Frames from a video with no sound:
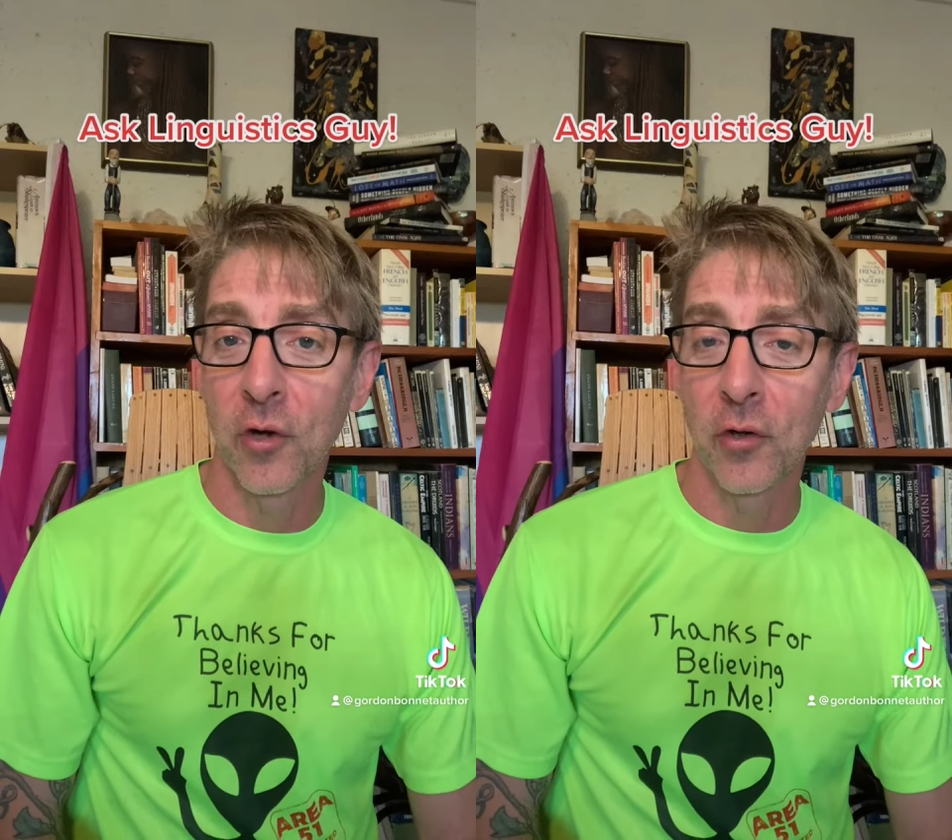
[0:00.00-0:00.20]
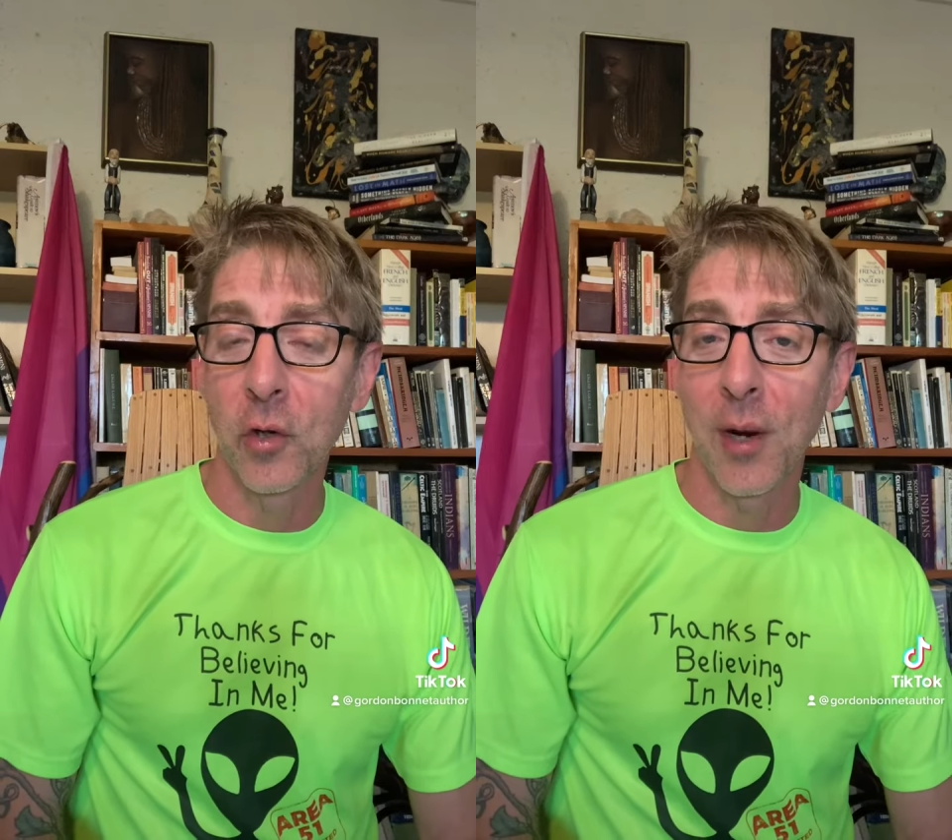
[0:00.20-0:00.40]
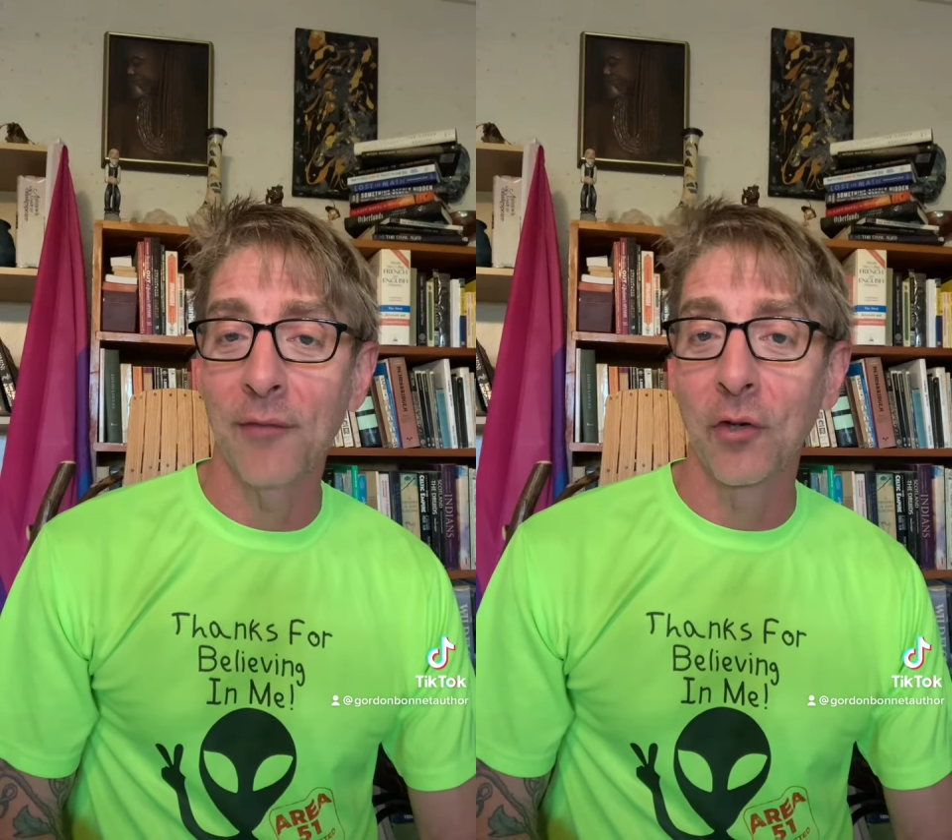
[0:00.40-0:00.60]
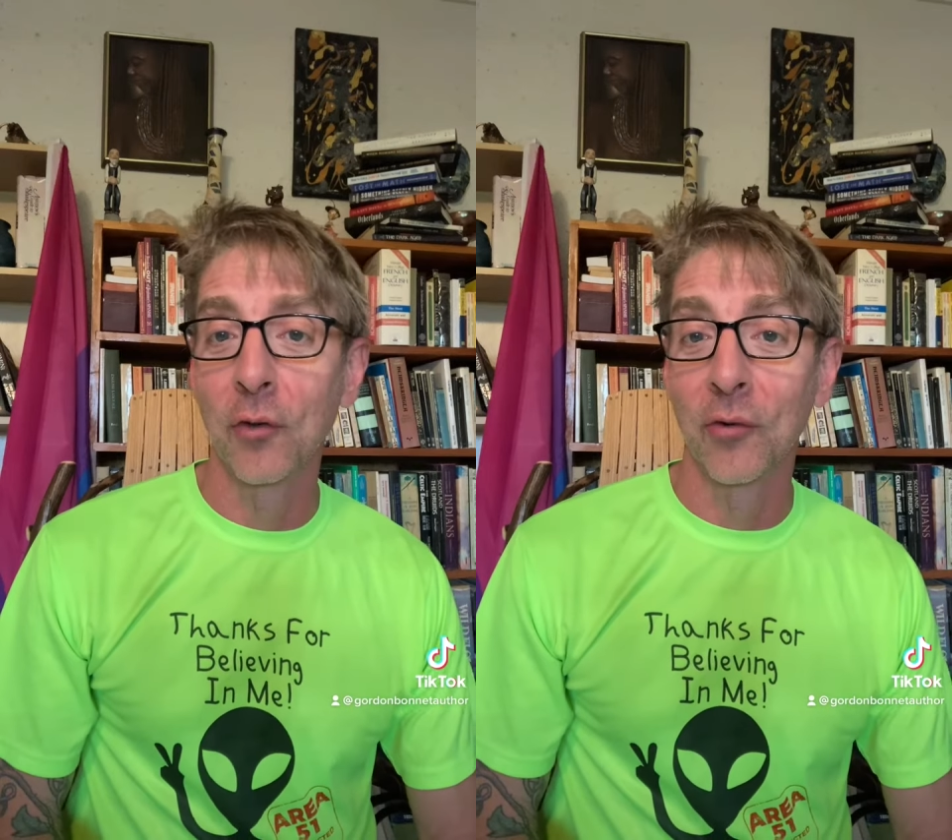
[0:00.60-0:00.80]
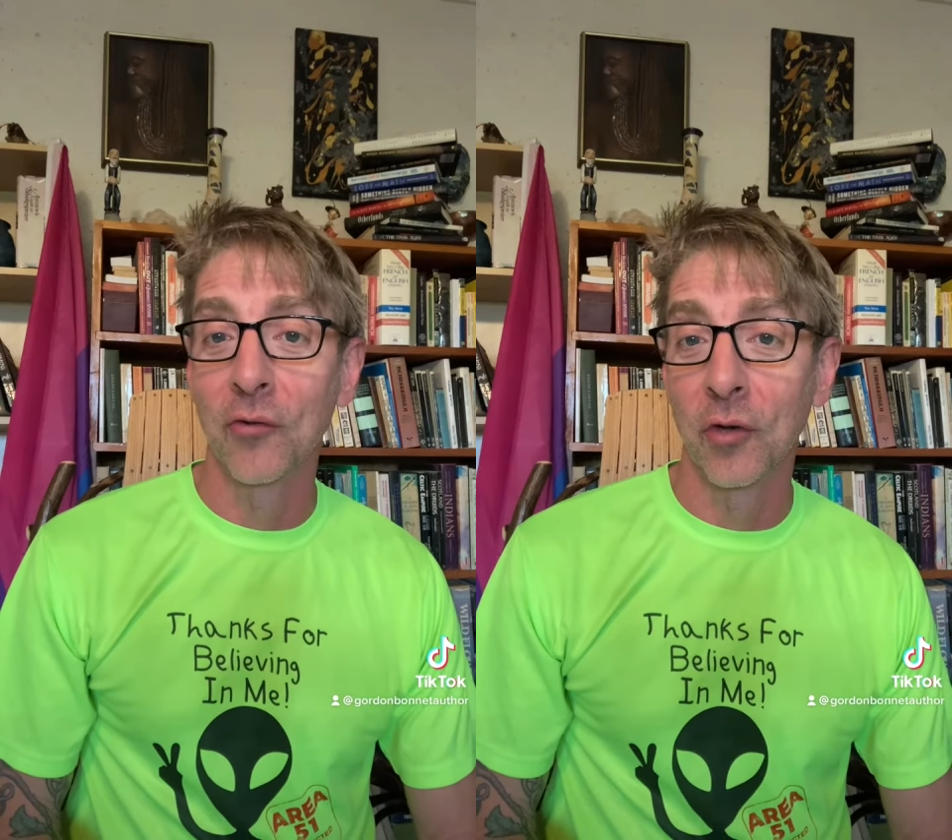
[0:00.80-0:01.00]
all you have to
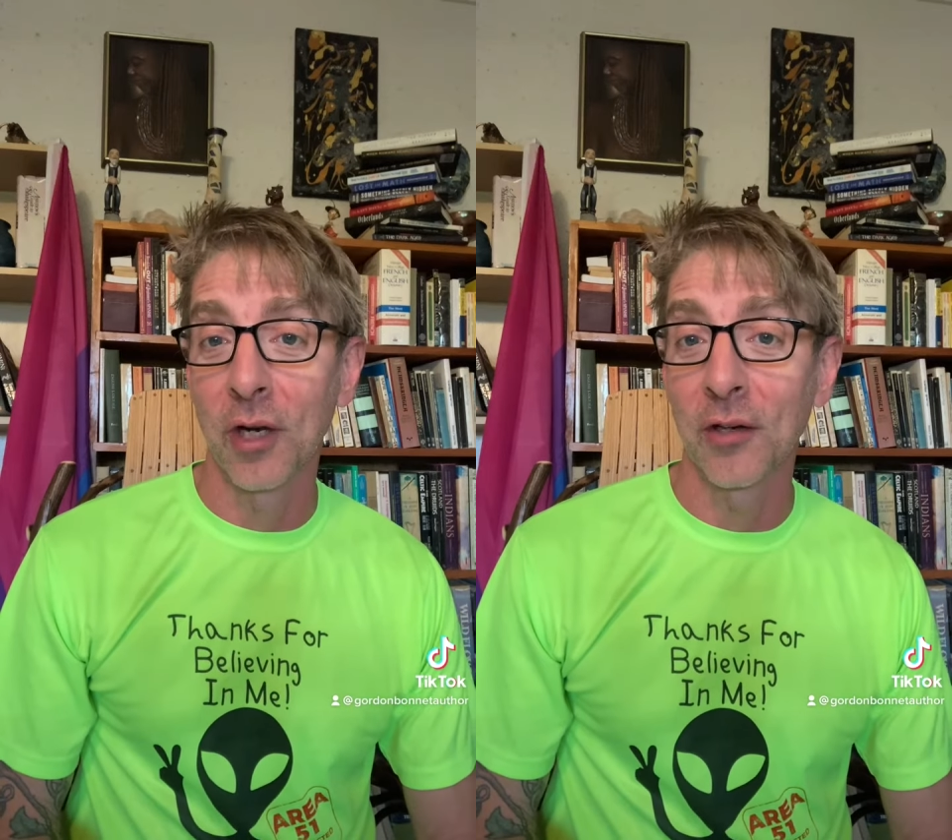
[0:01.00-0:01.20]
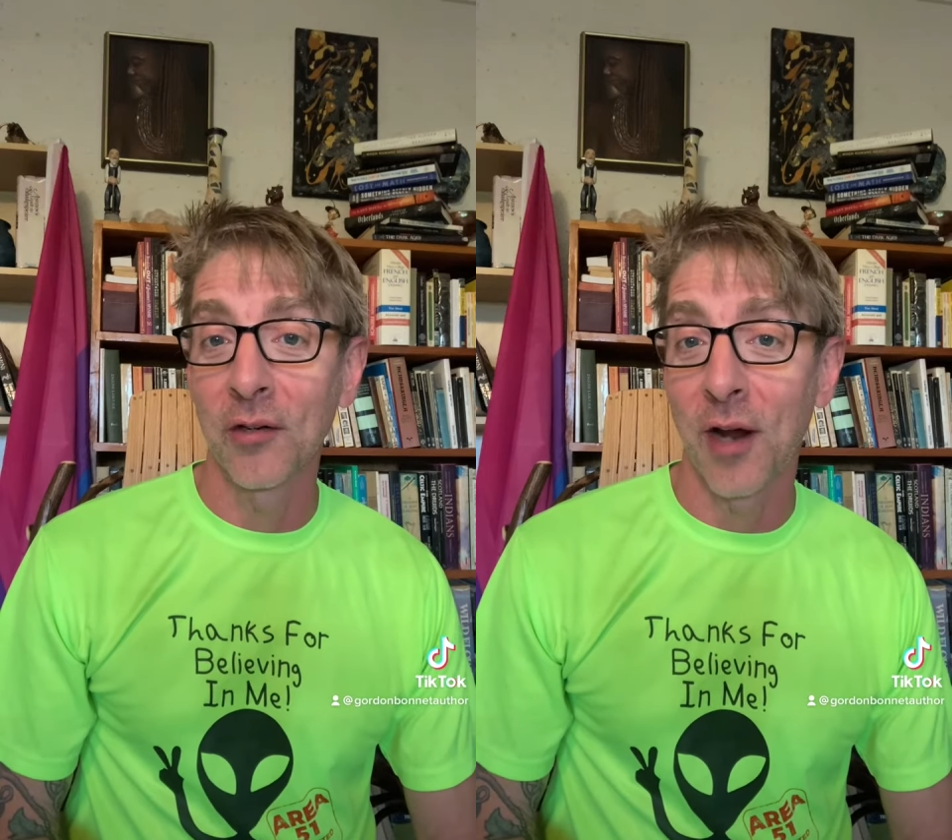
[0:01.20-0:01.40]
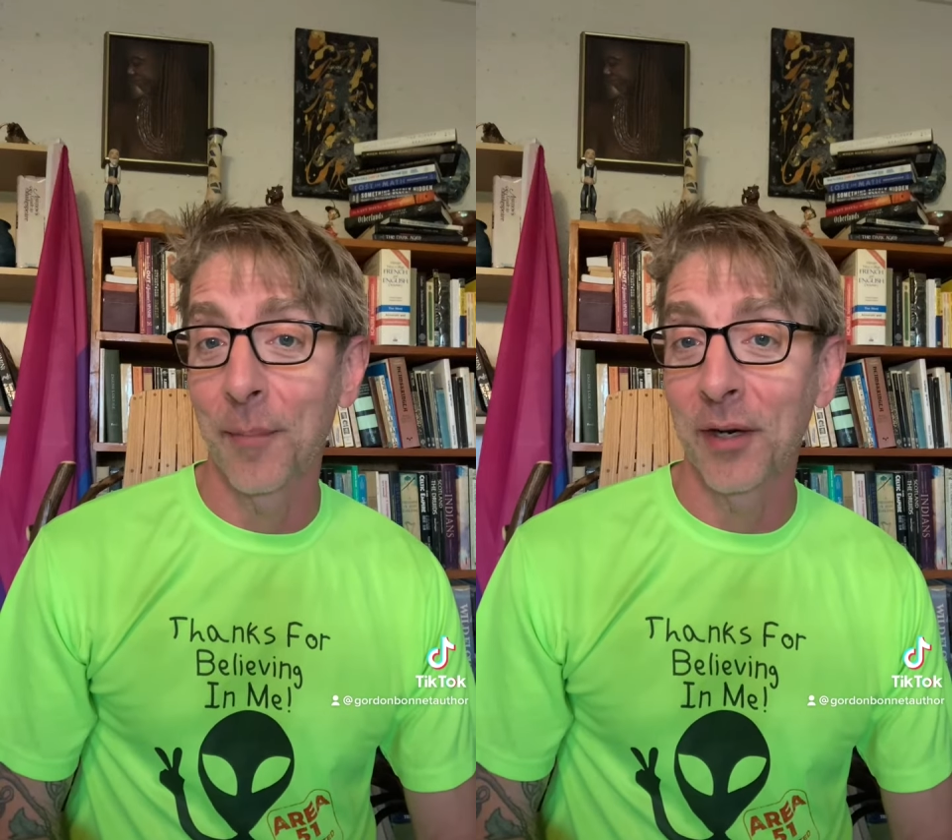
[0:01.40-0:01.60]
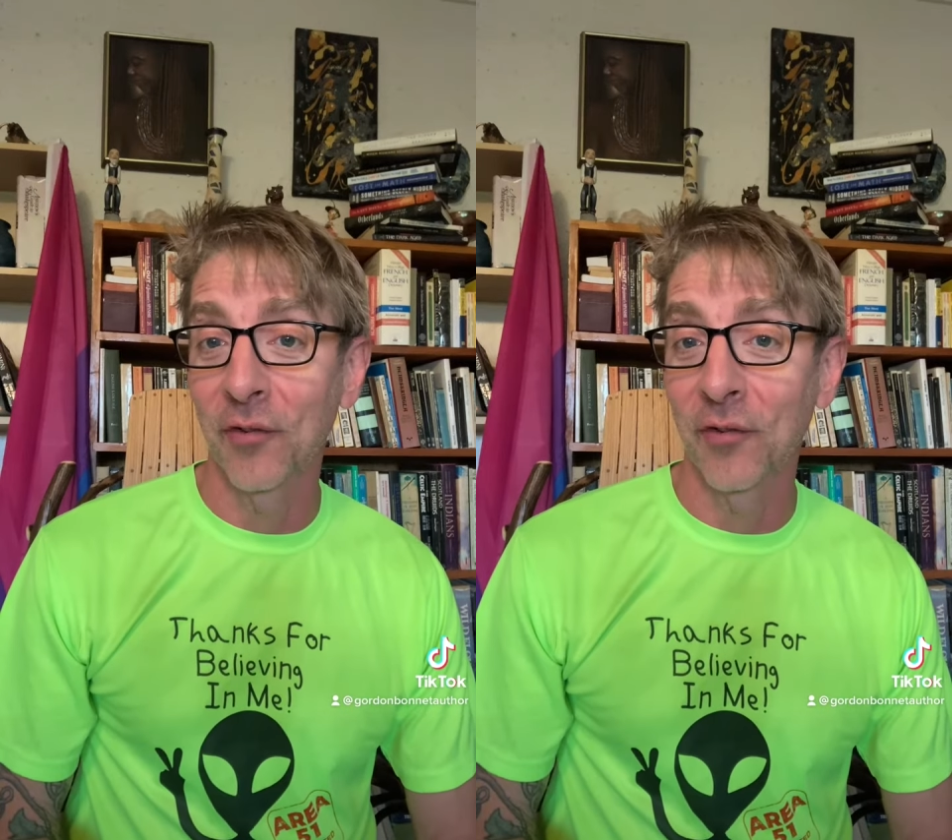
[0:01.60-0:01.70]
do is look at the topic